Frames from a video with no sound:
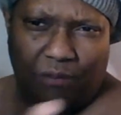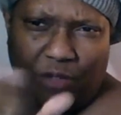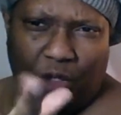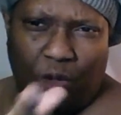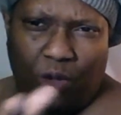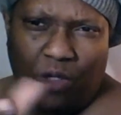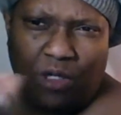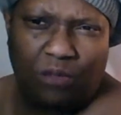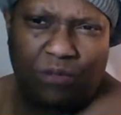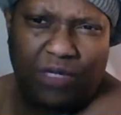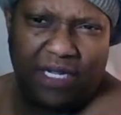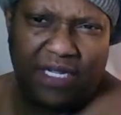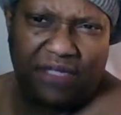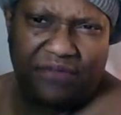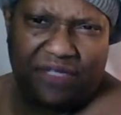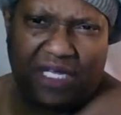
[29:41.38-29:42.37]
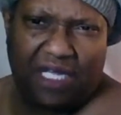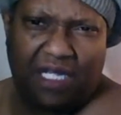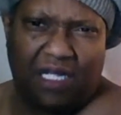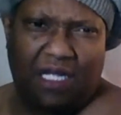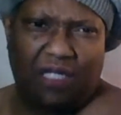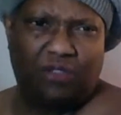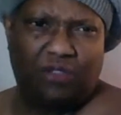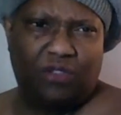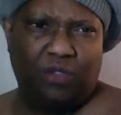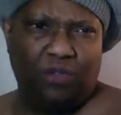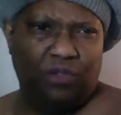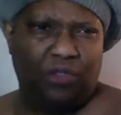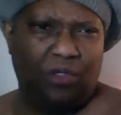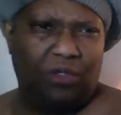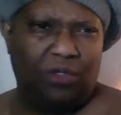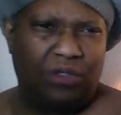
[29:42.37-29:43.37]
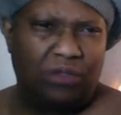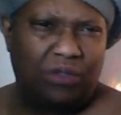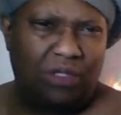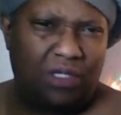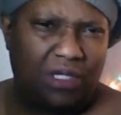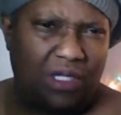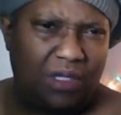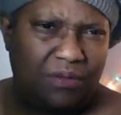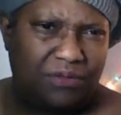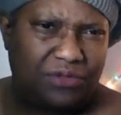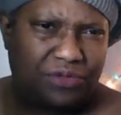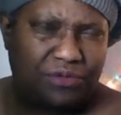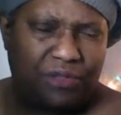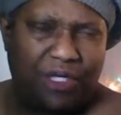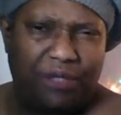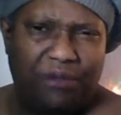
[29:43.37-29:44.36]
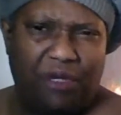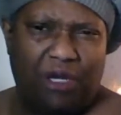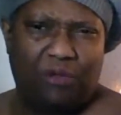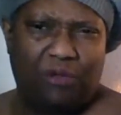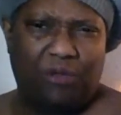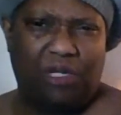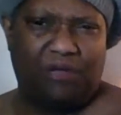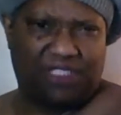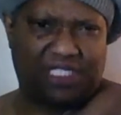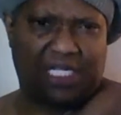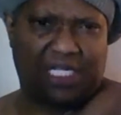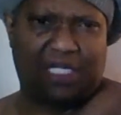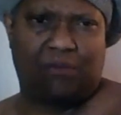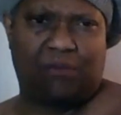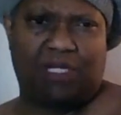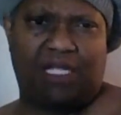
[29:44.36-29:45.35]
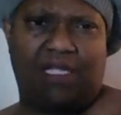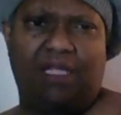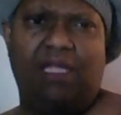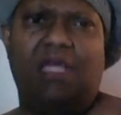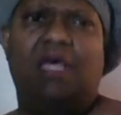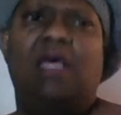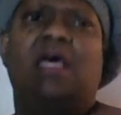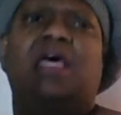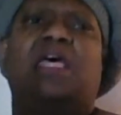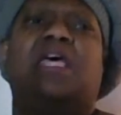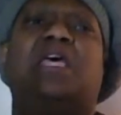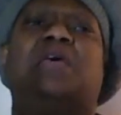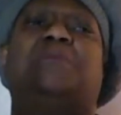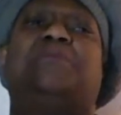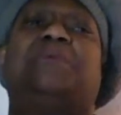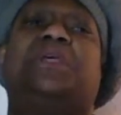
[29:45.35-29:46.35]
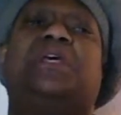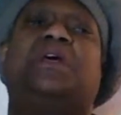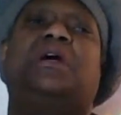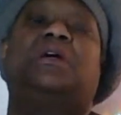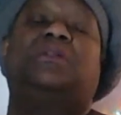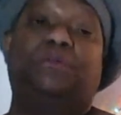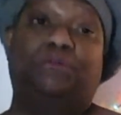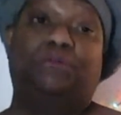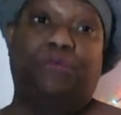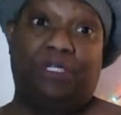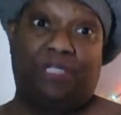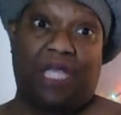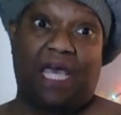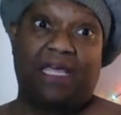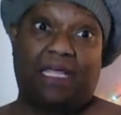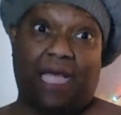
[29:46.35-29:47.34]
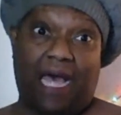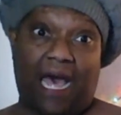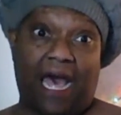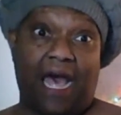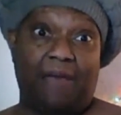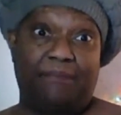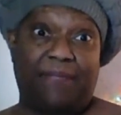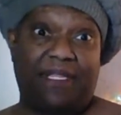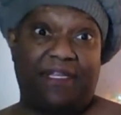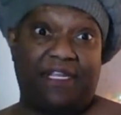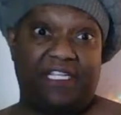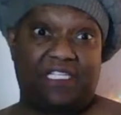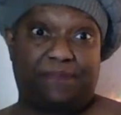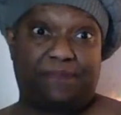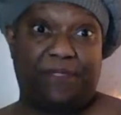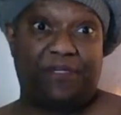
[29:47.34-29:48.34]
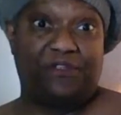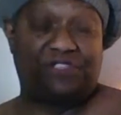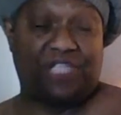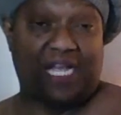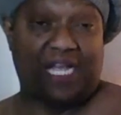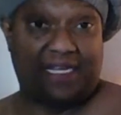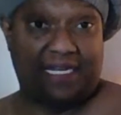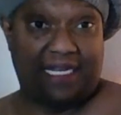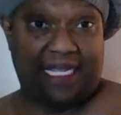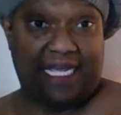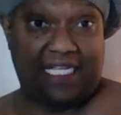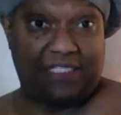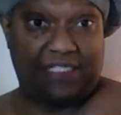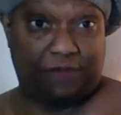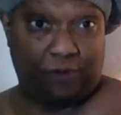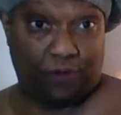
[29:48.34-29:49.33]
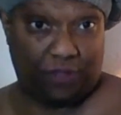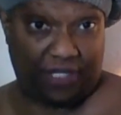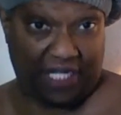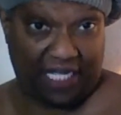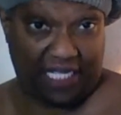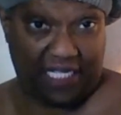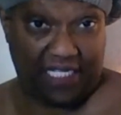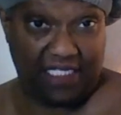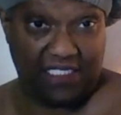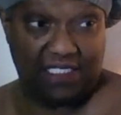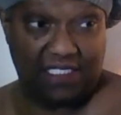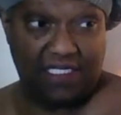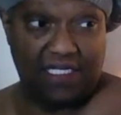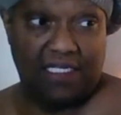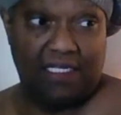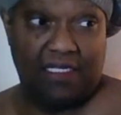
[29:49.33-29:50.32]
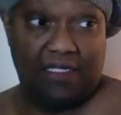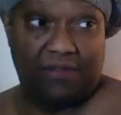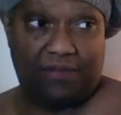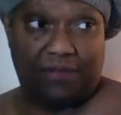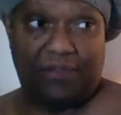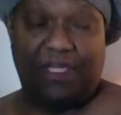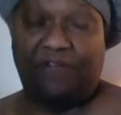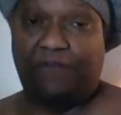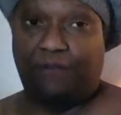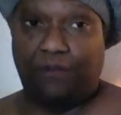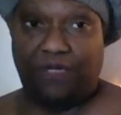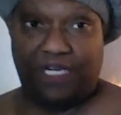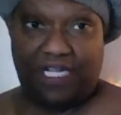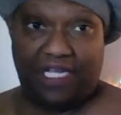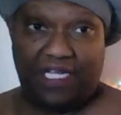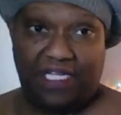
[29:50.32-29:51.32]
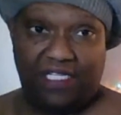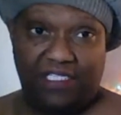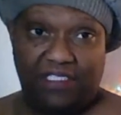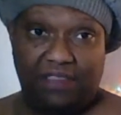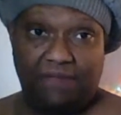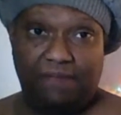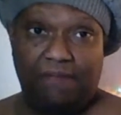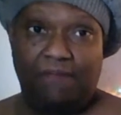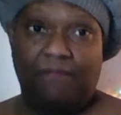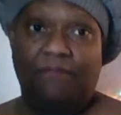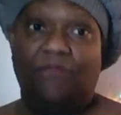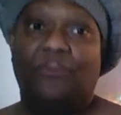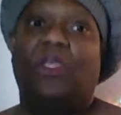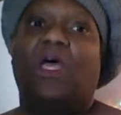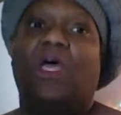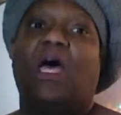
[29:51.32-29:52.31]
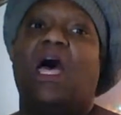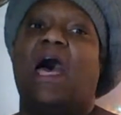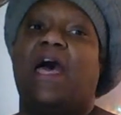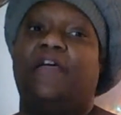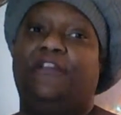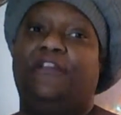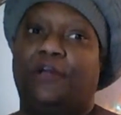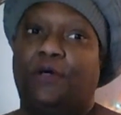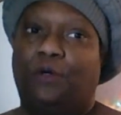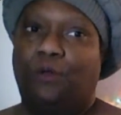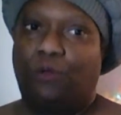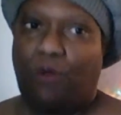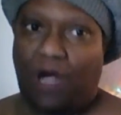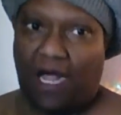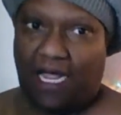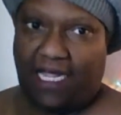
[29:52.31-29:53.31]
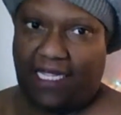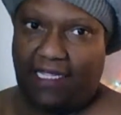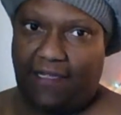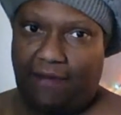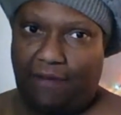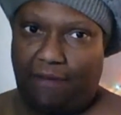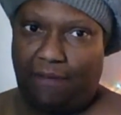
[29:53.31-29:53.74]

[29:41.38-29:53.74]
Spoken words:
go away, that Google StreamYard, whoever take away it, because but like how I've been experienced like the last 4 days, 3 or 4 days, I know why.